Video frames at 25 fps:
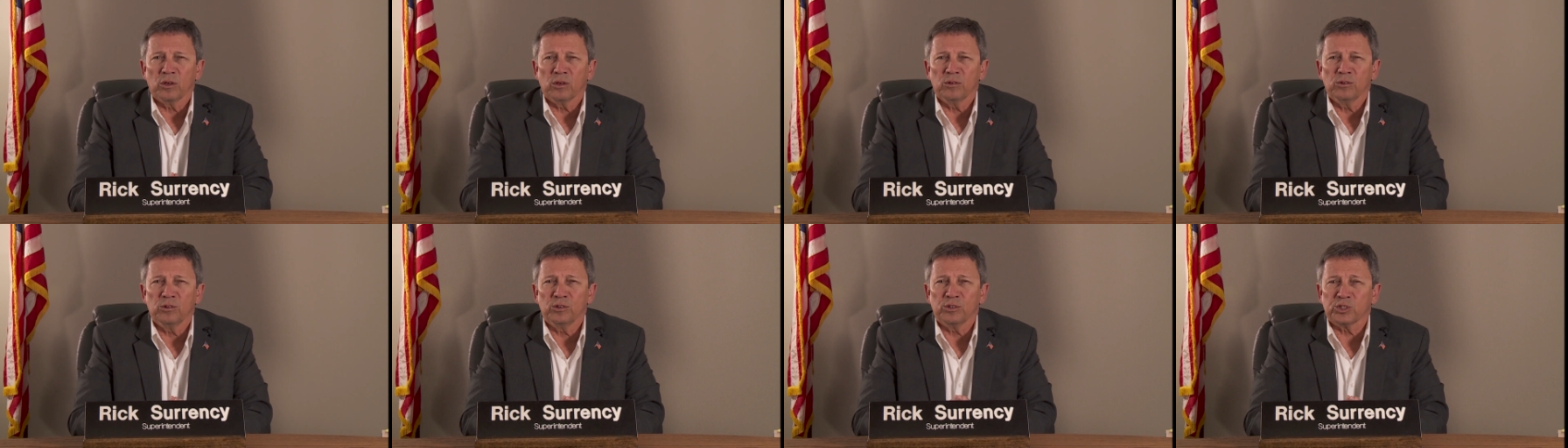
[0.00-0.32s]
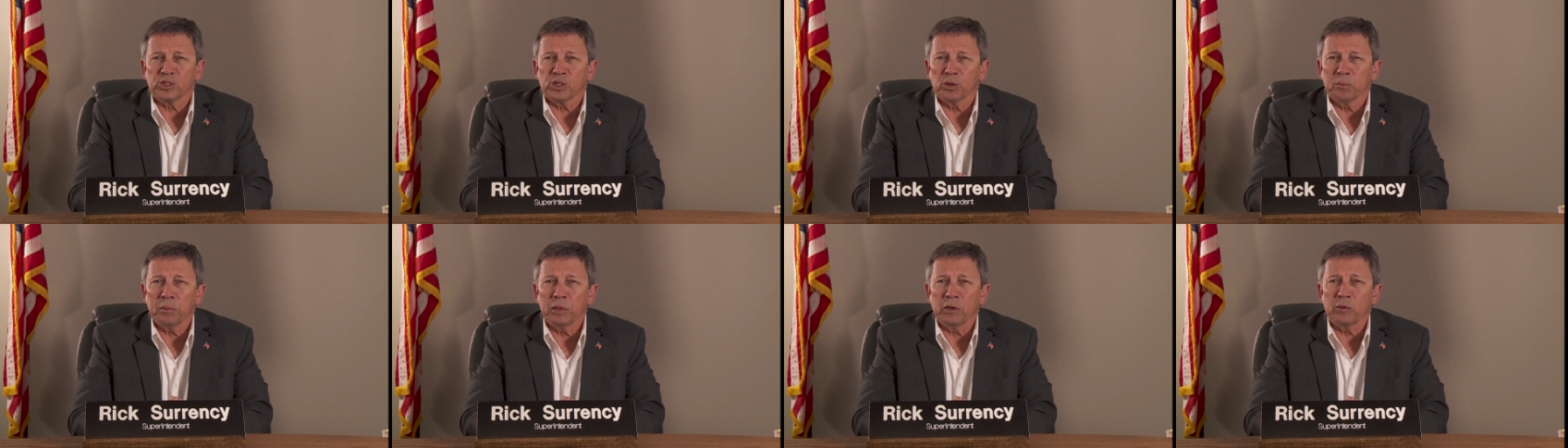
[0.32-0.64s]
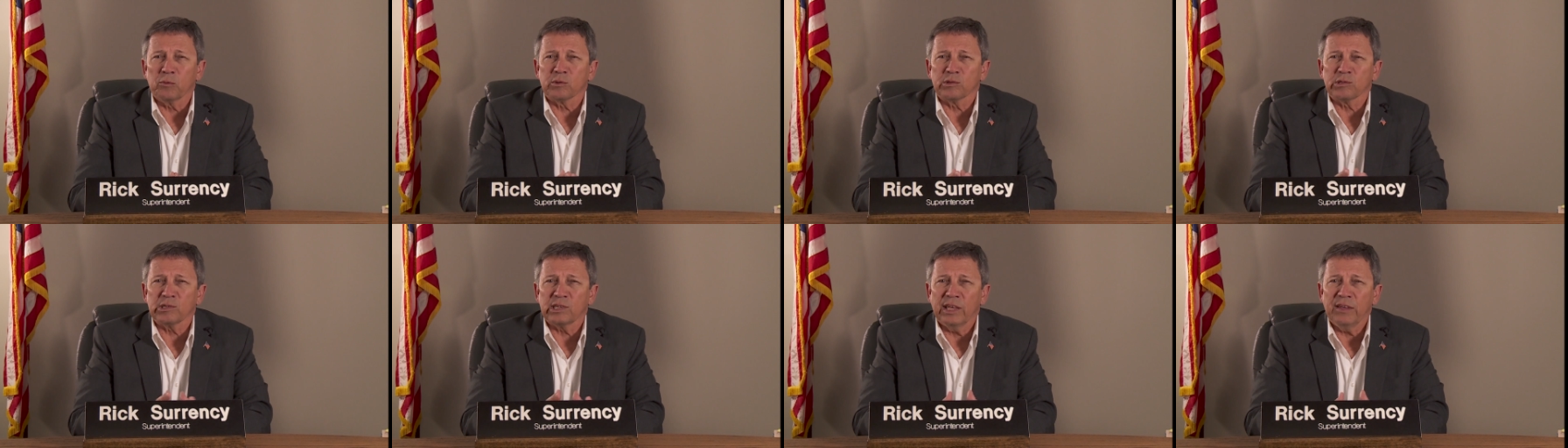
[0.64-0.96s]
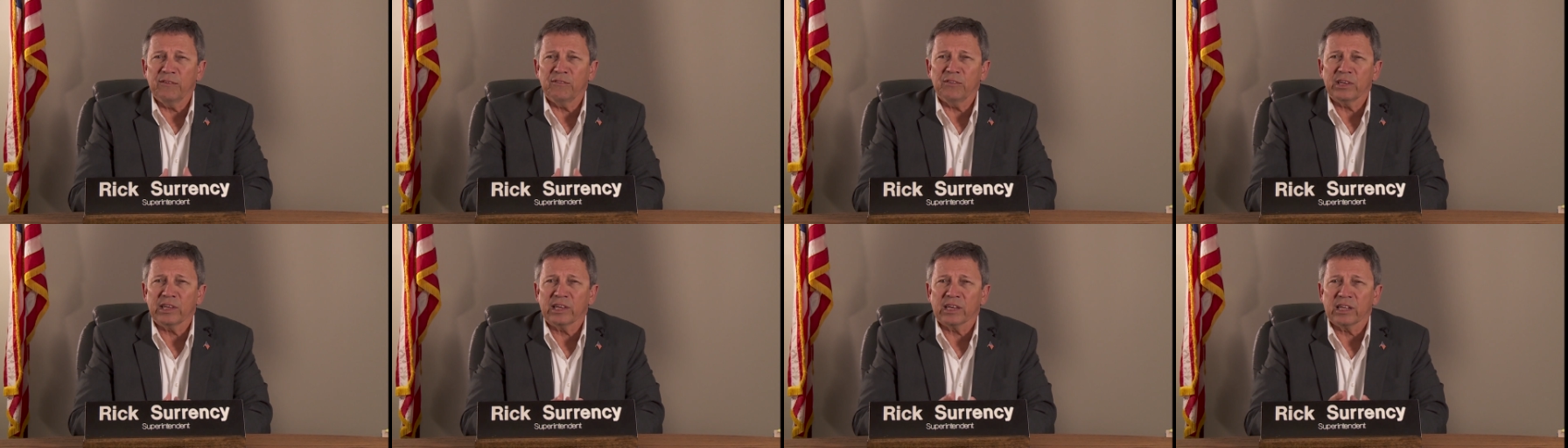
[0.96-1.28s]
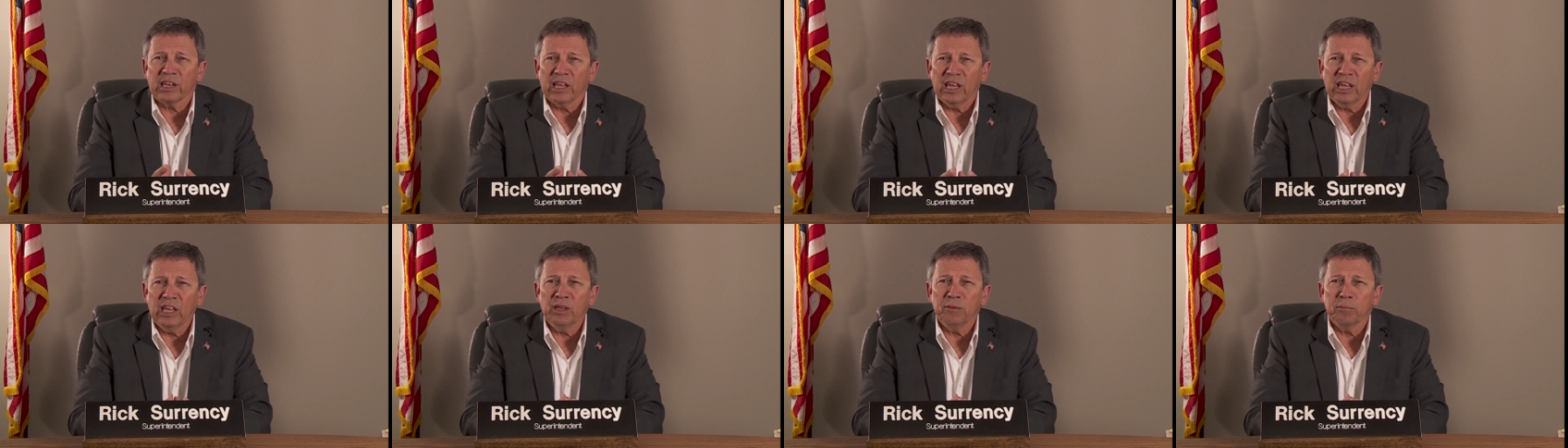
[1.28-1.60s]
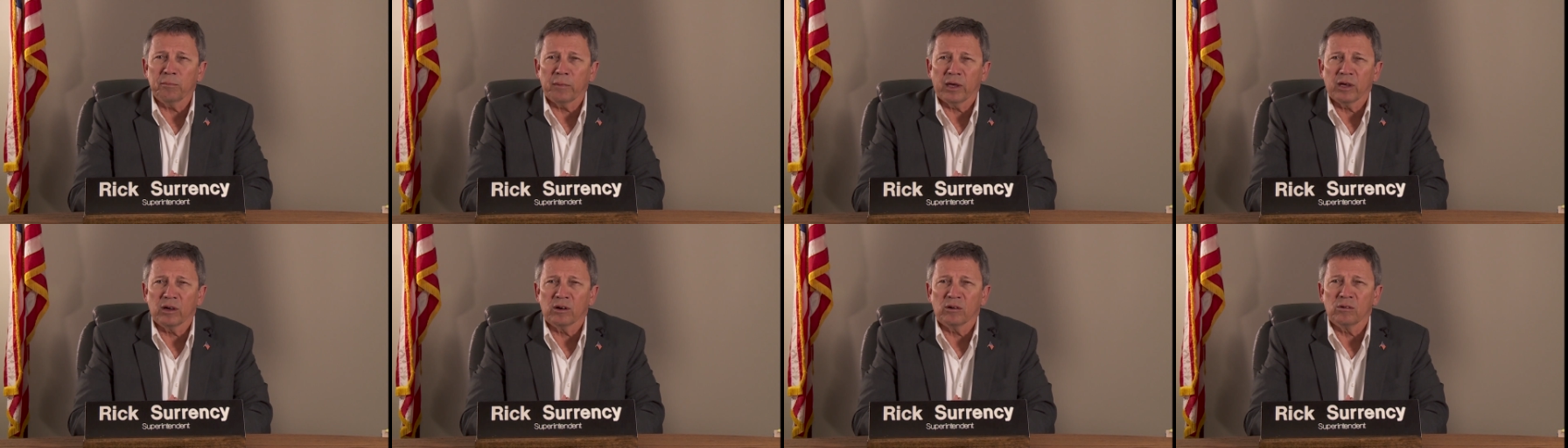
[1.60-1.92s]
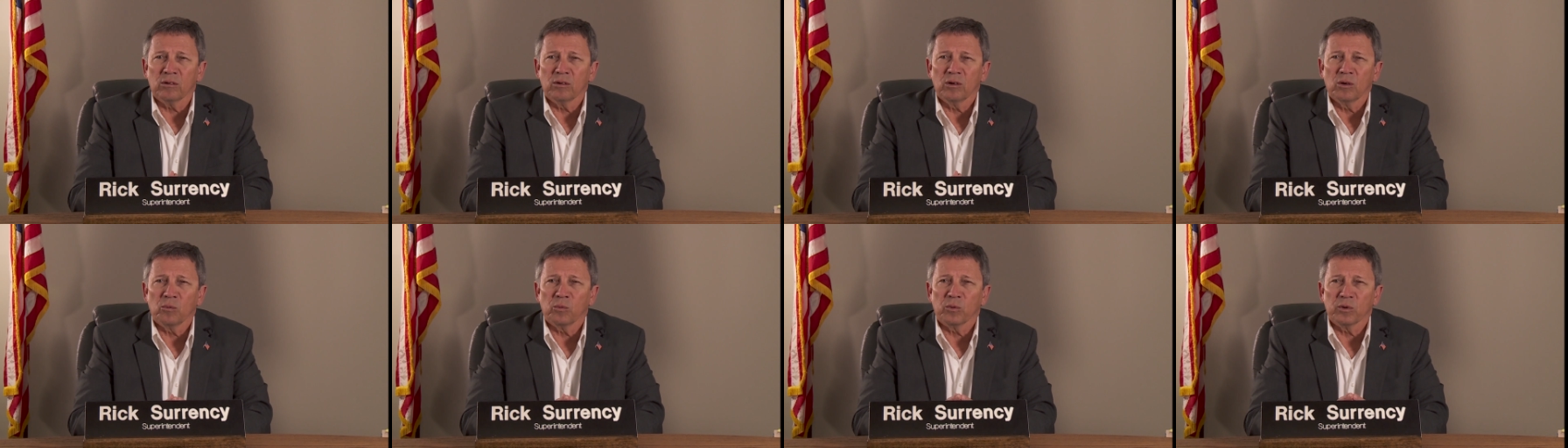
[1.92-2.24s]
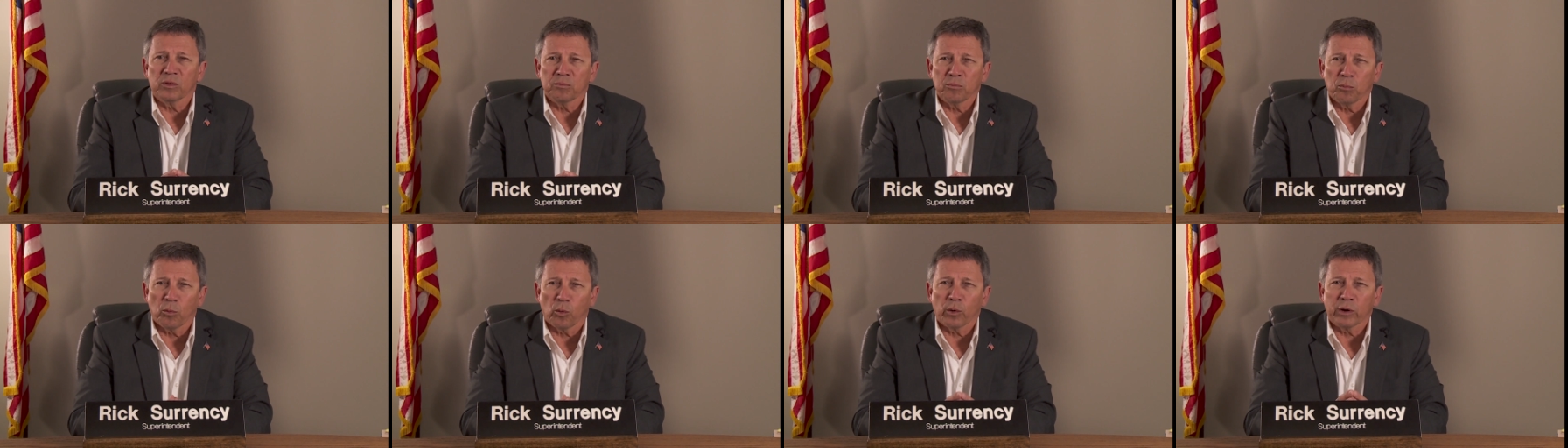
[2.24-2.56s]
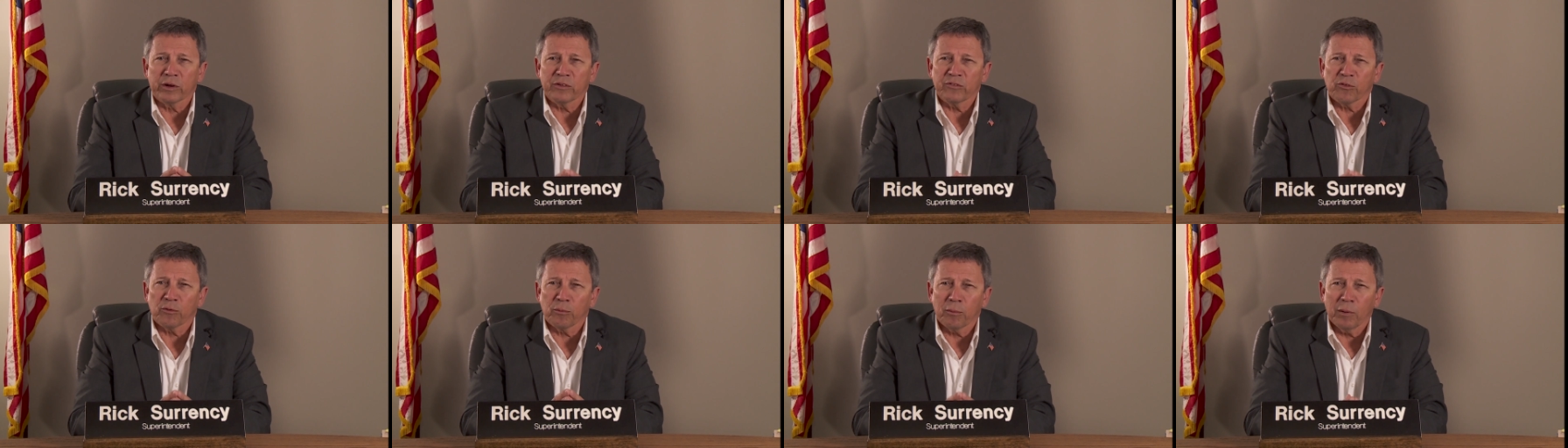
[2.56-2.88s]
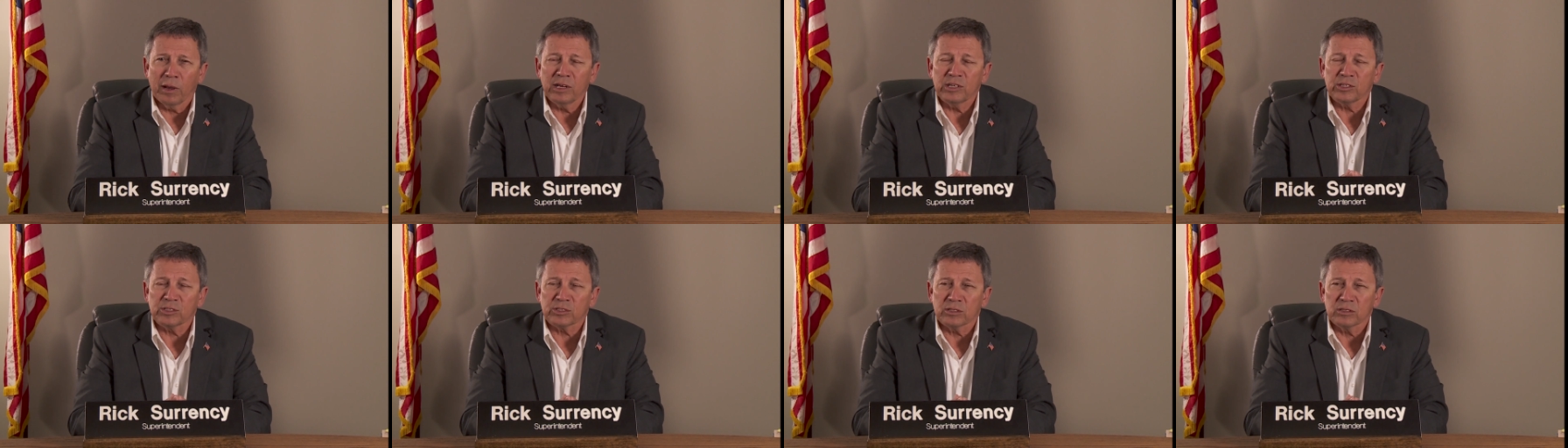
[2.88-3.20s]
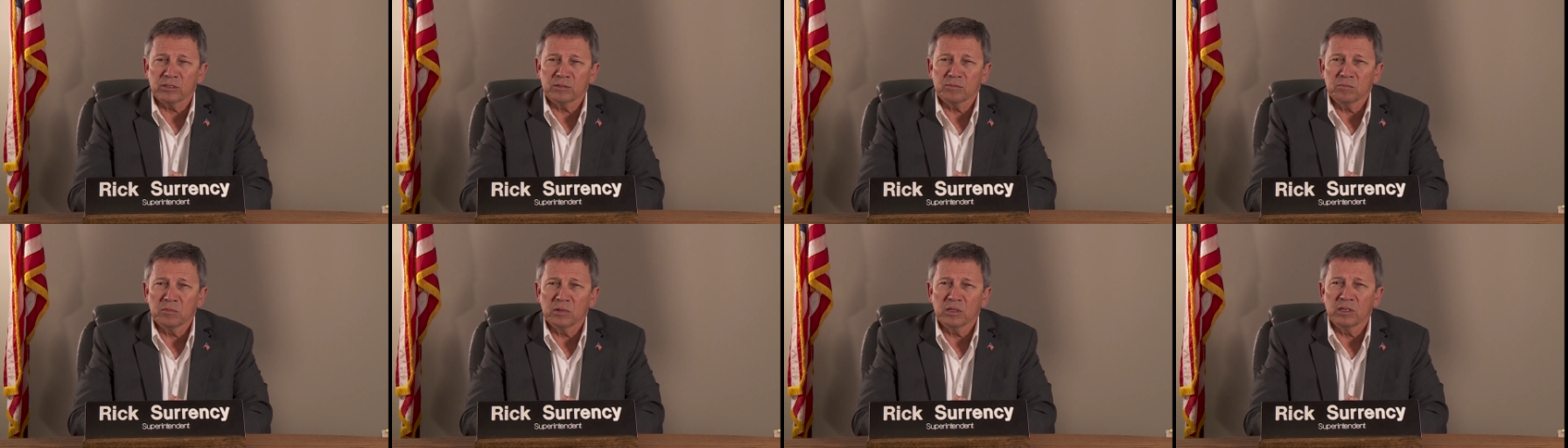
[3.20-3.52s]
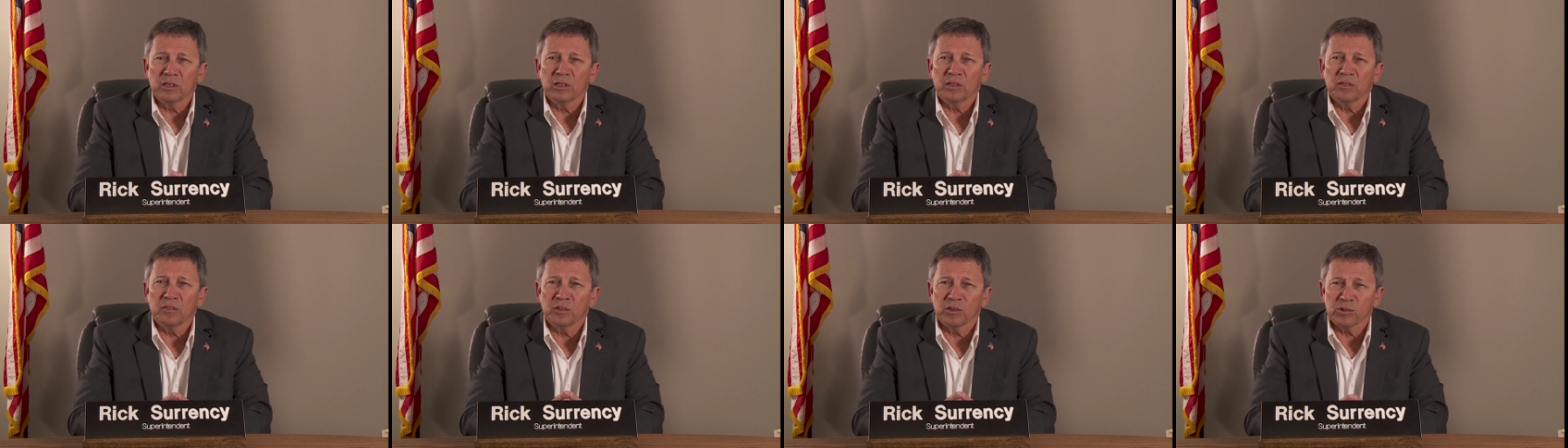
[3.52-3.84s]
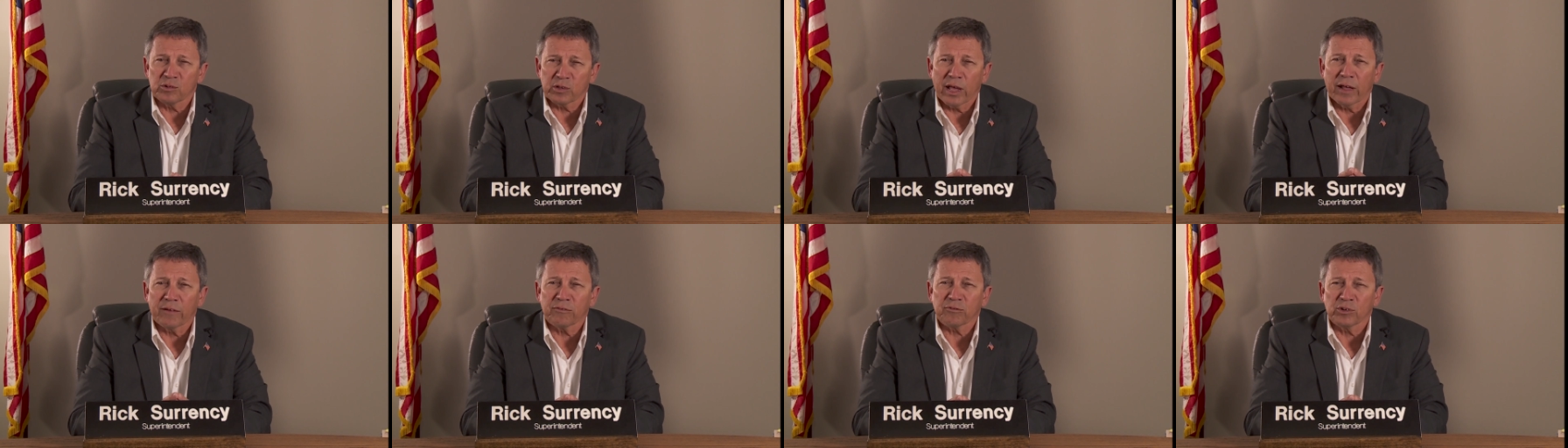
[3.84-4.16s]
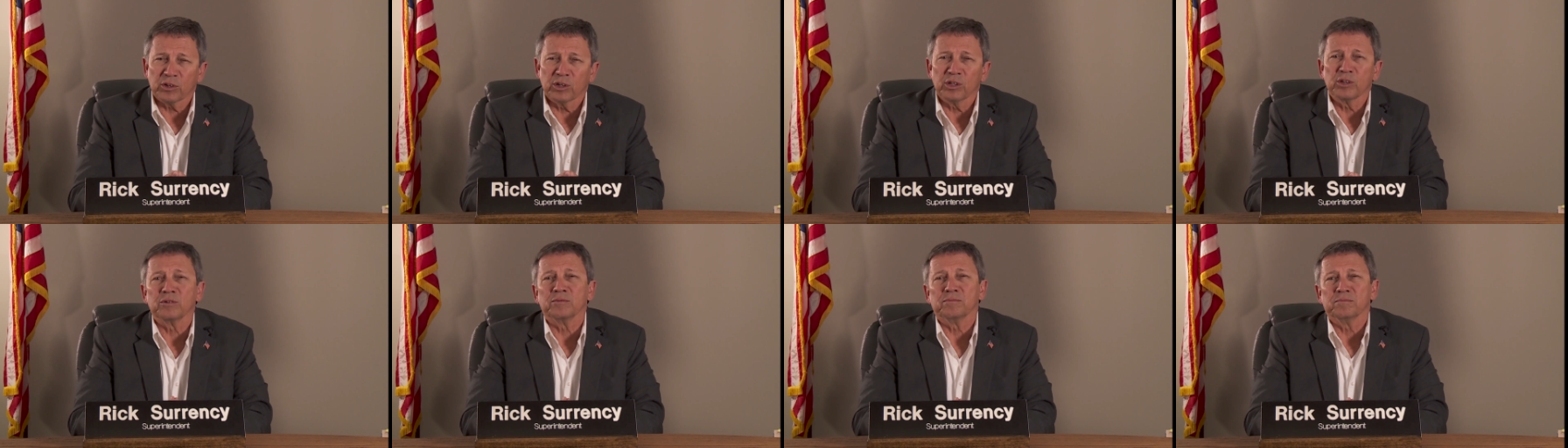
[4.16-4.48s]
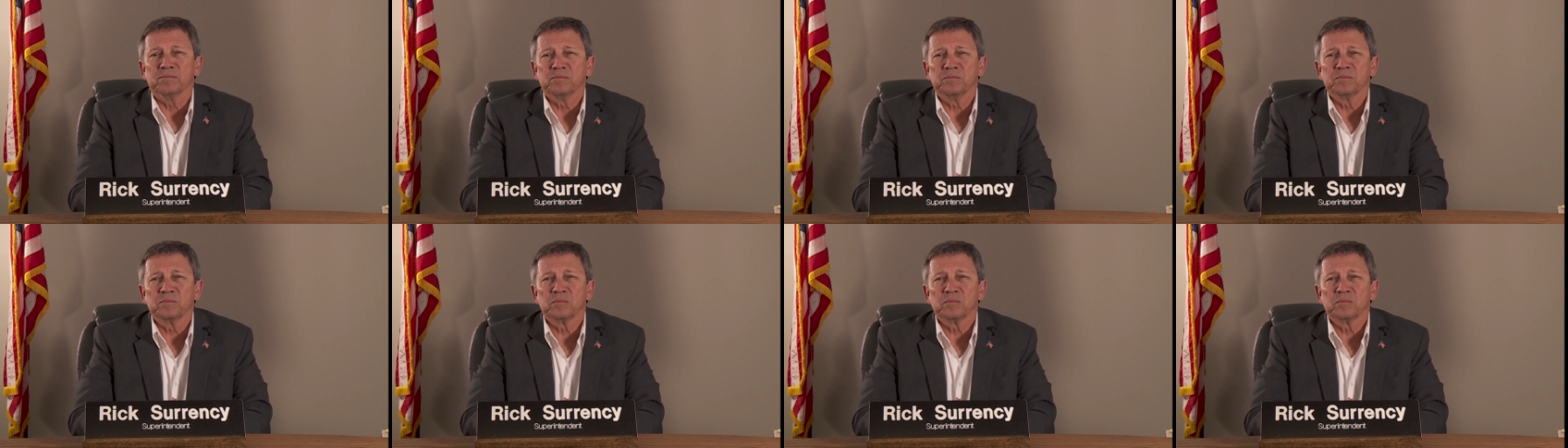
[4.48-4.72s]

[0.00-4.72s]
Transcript: you should be receiving an email with more information this afternoon.